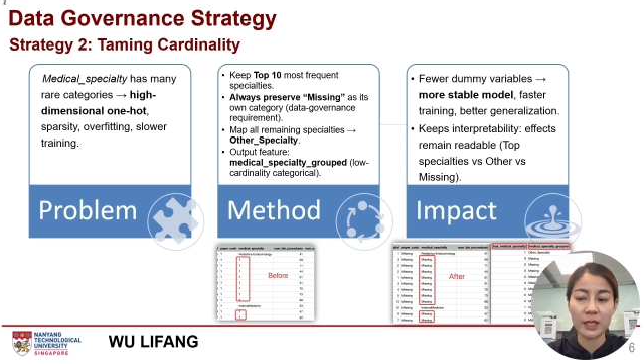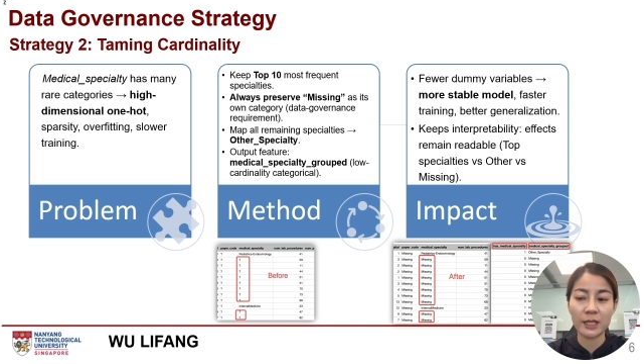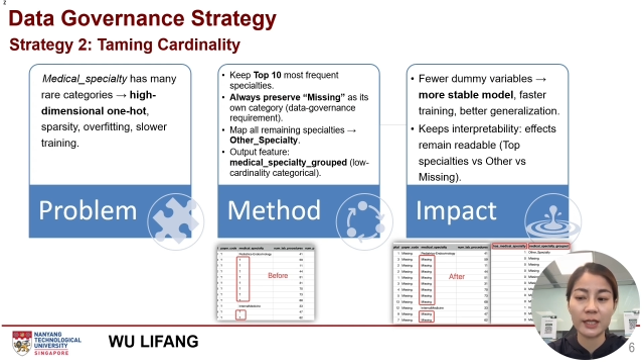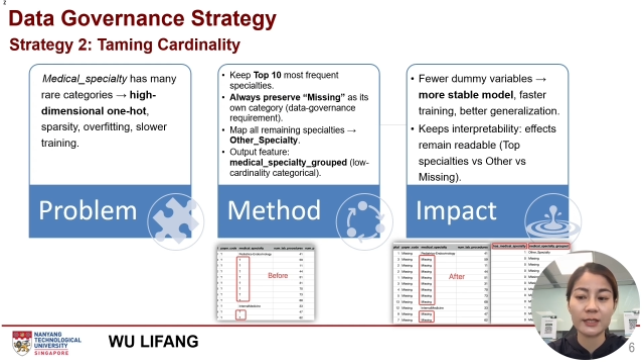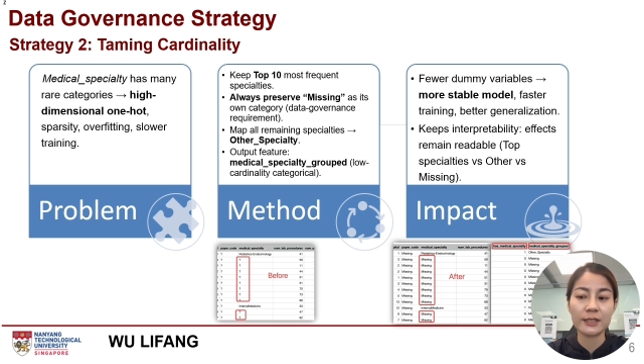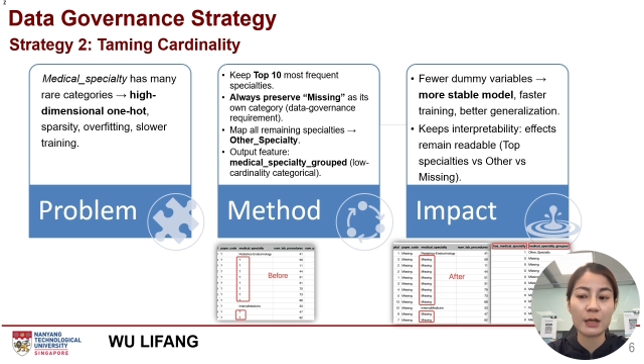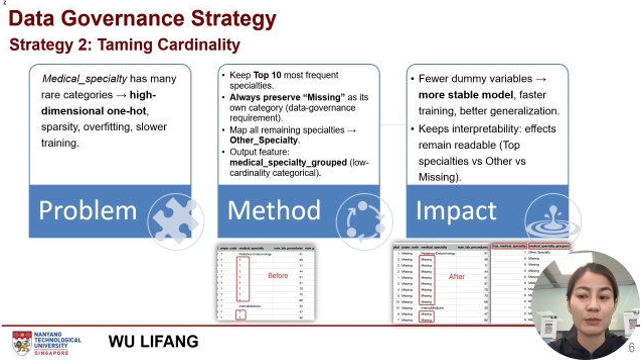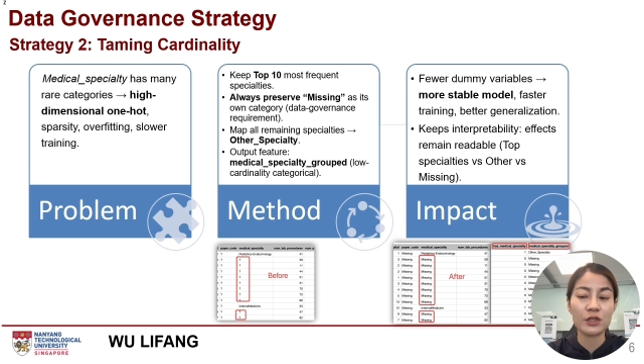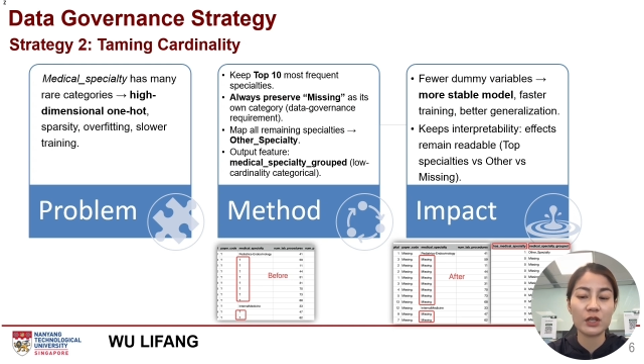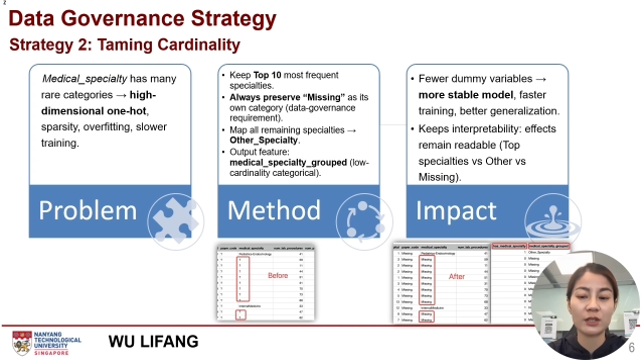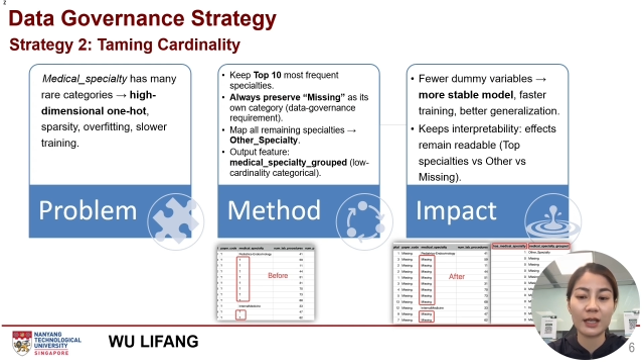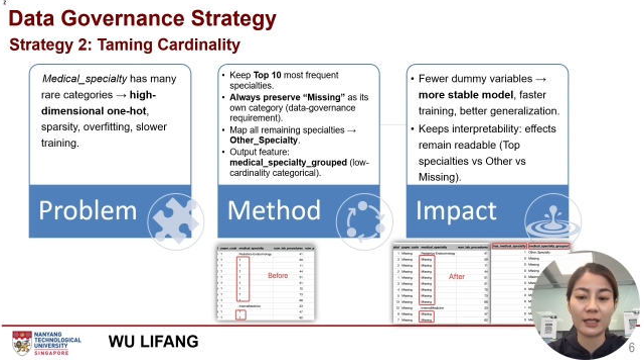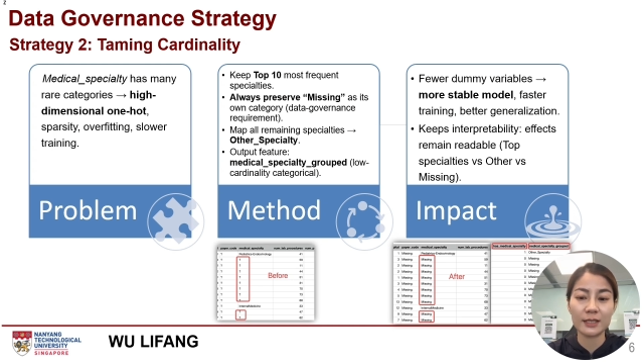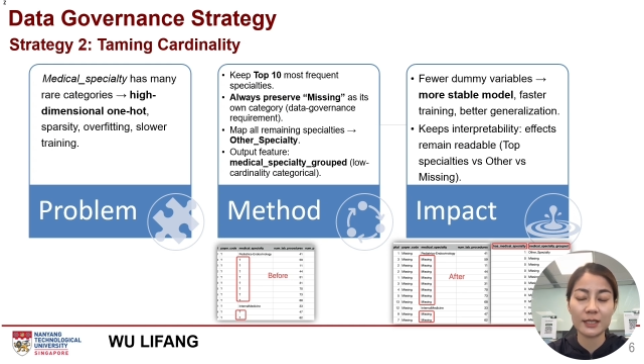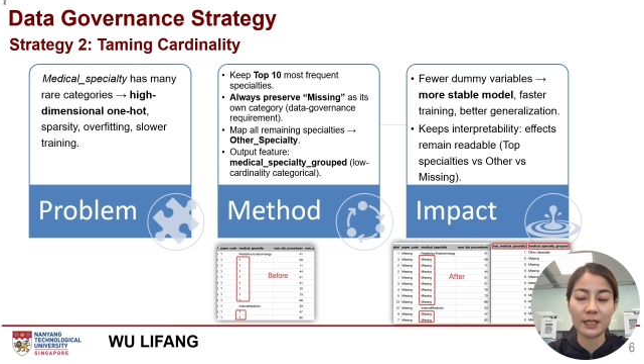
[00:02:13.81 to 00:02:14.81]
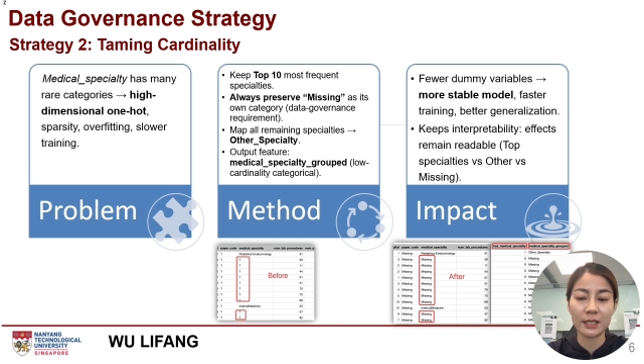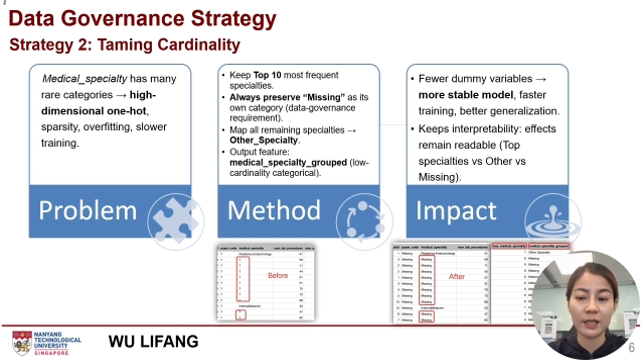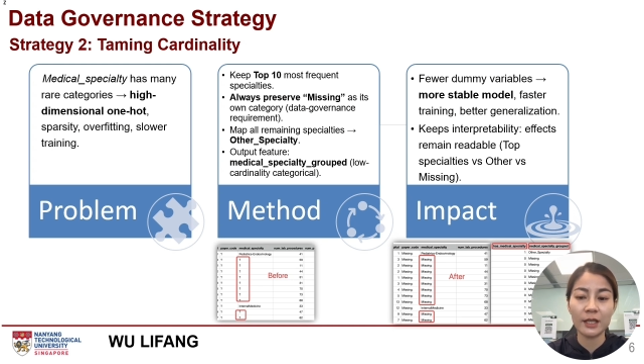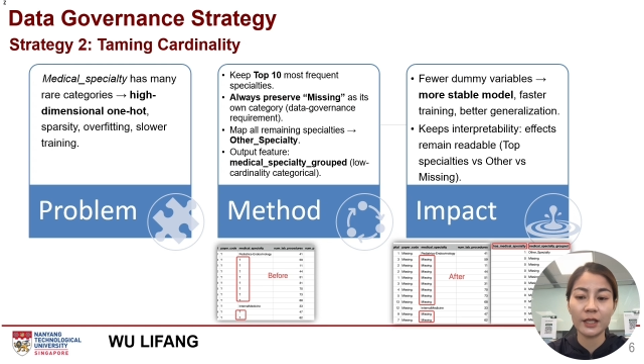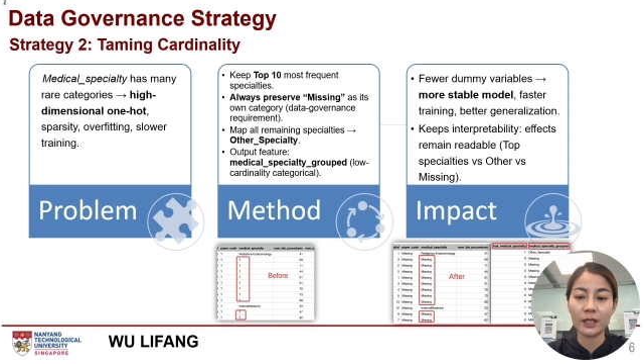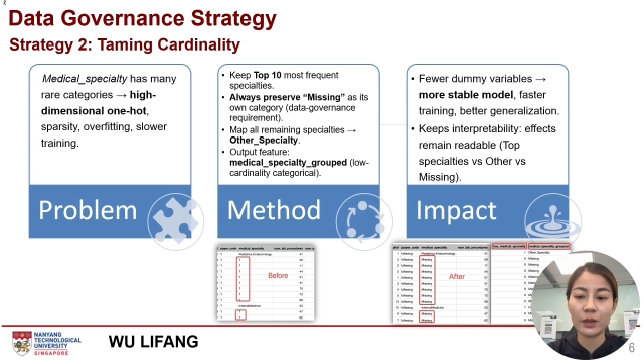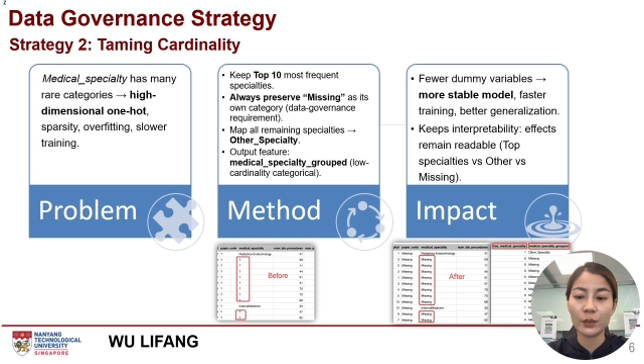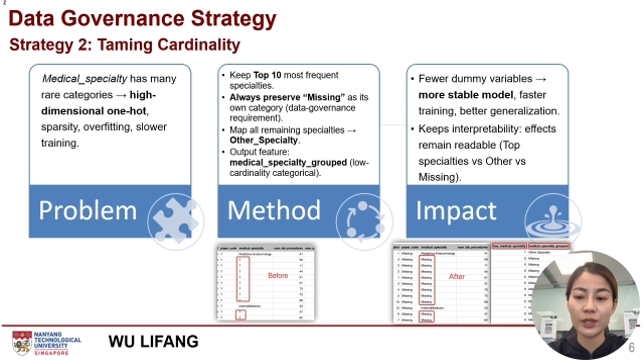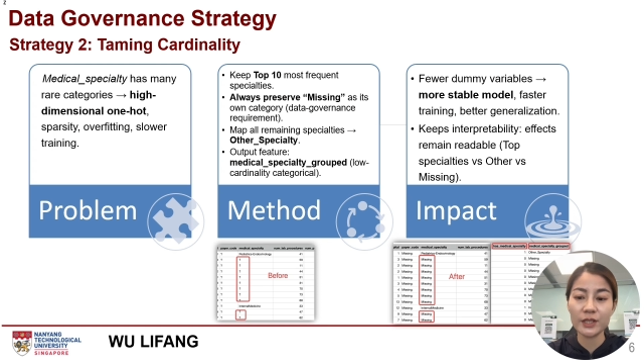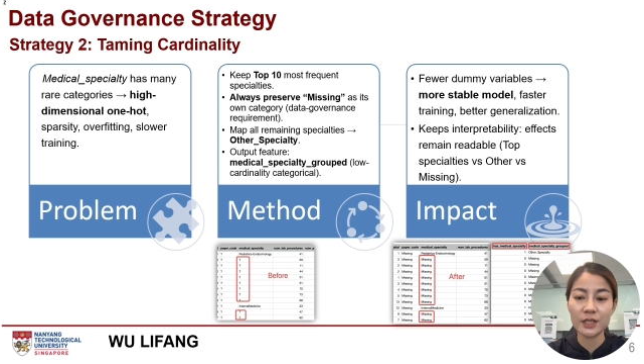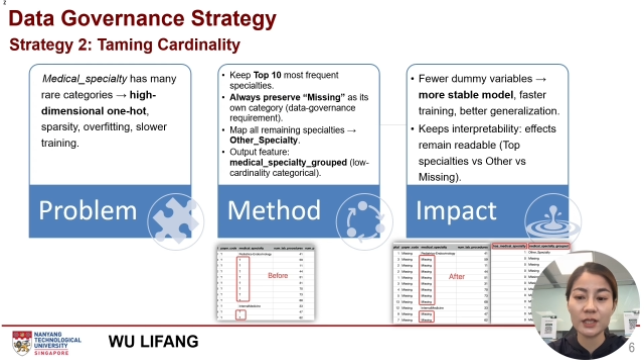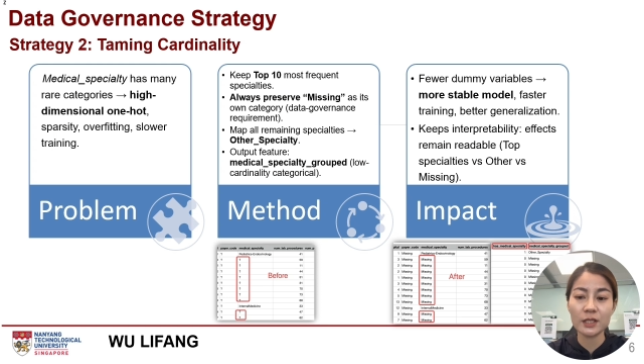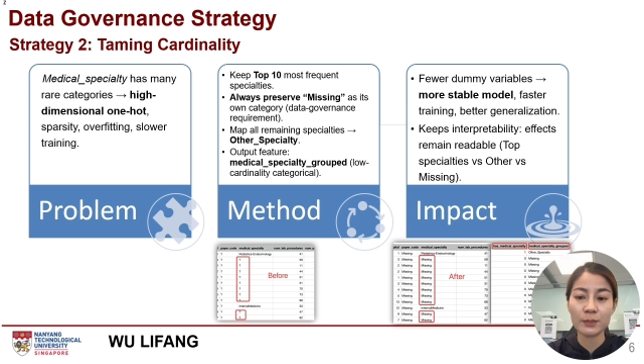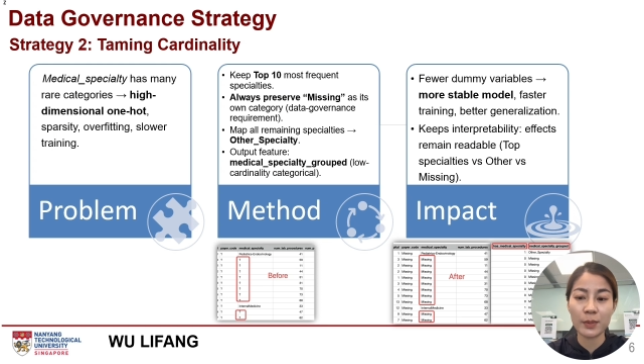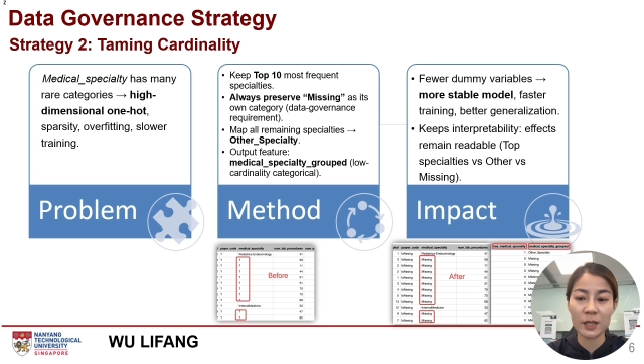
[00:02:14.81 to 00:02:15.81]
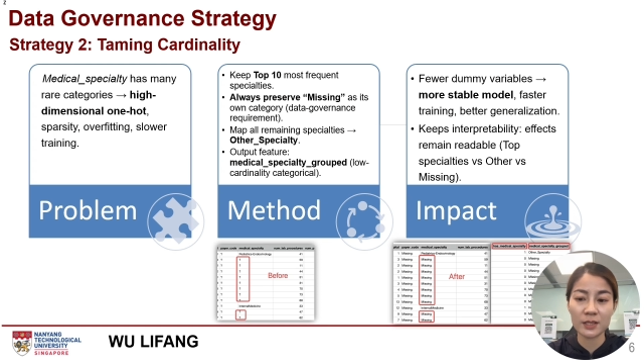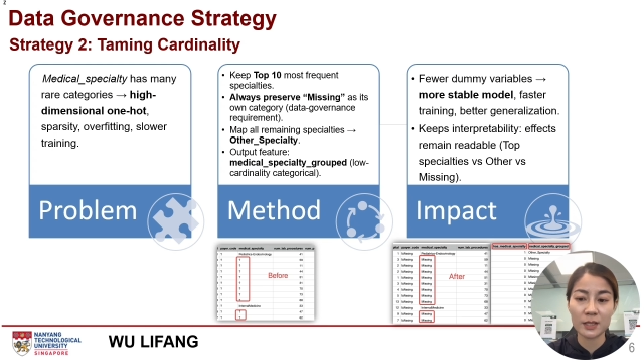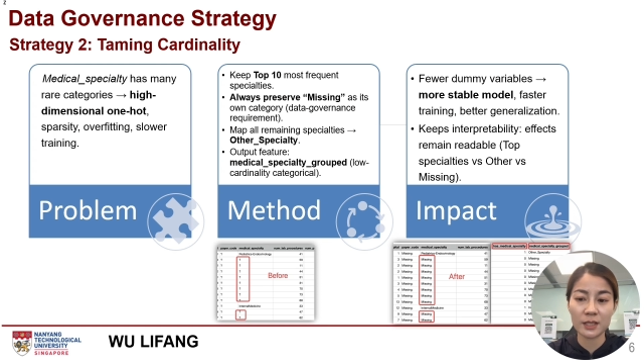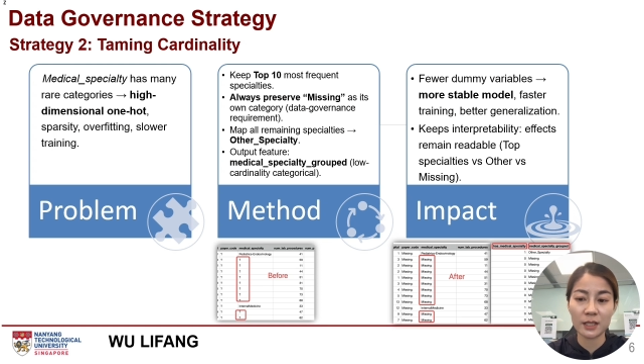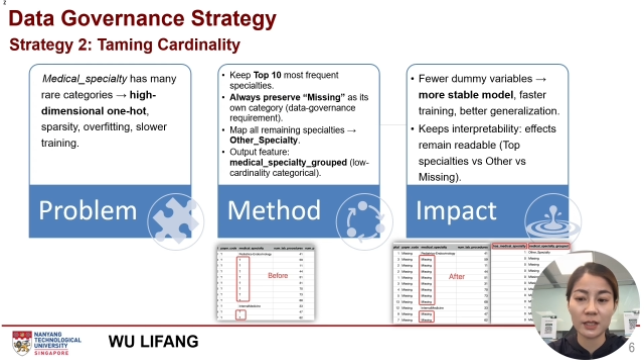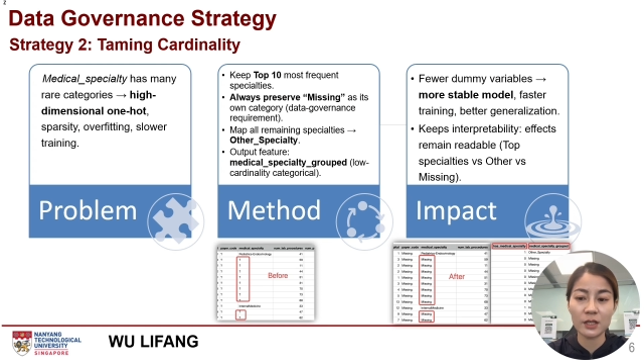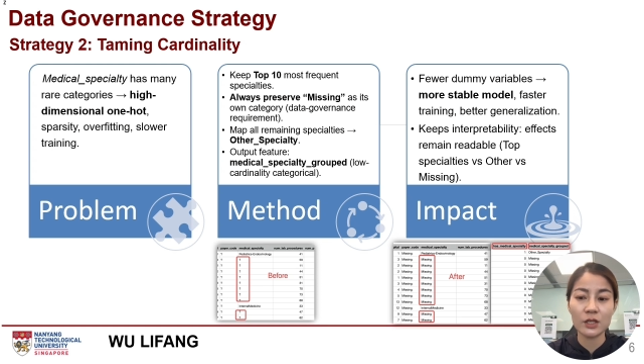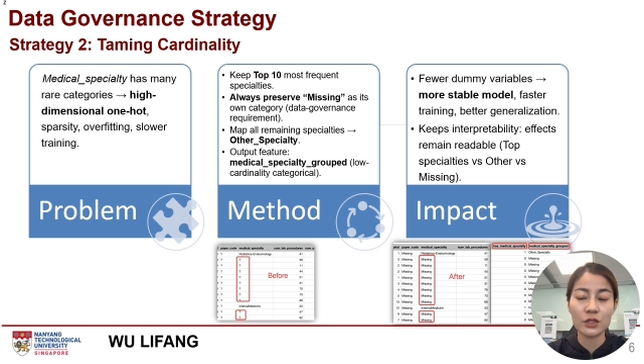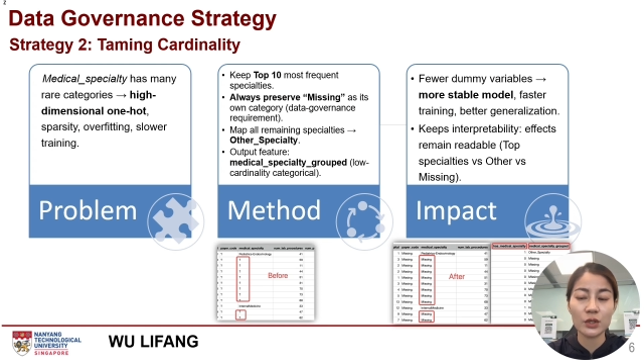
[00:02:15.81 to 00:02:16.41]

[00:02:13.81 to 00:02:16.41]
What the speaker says: in dimensionality, increasing sparsity,